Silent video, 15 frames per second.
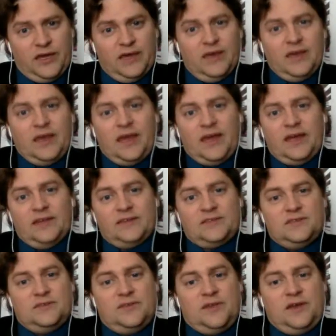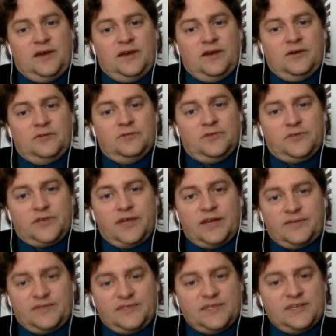and so they are kind of
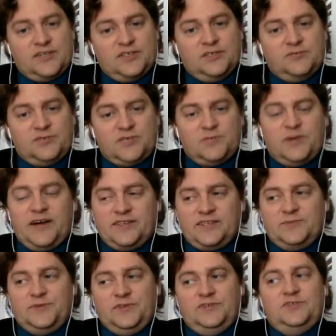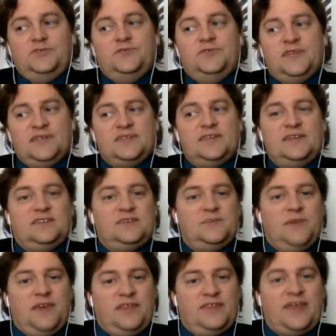essentially responsible to Disney to
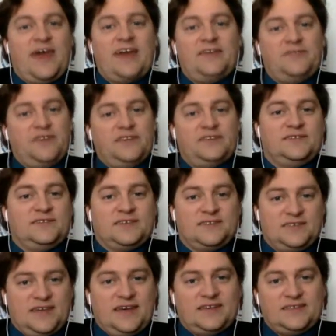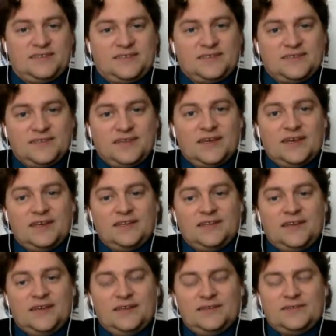make that event a success.
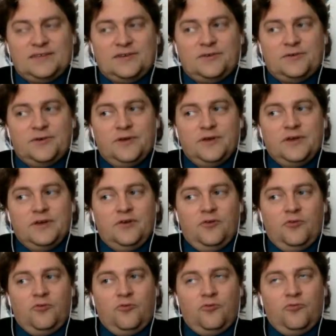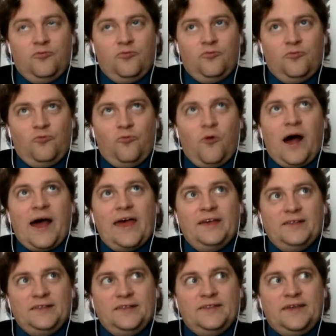And so,
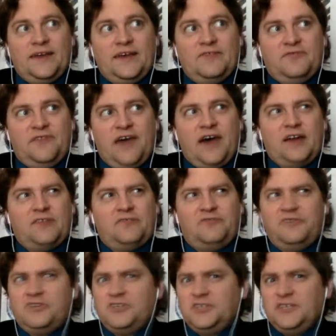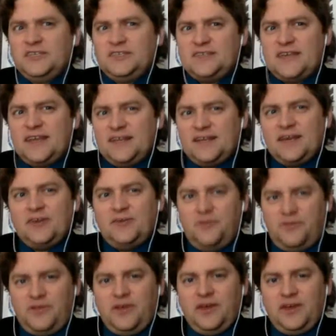while they have not officially said it, I don't
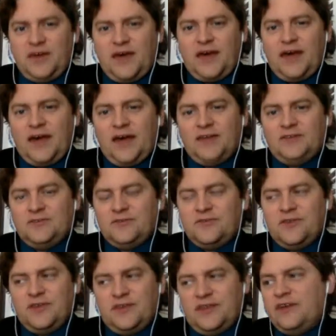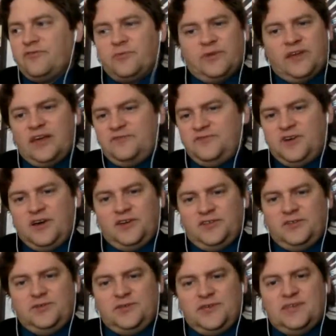think, I do think that everybody I've
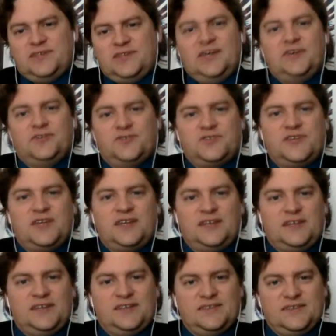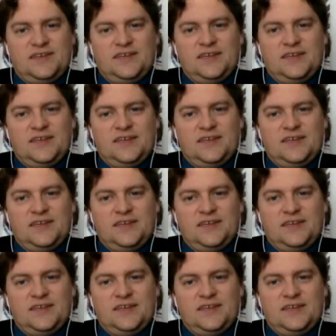talked to says the understanding is that,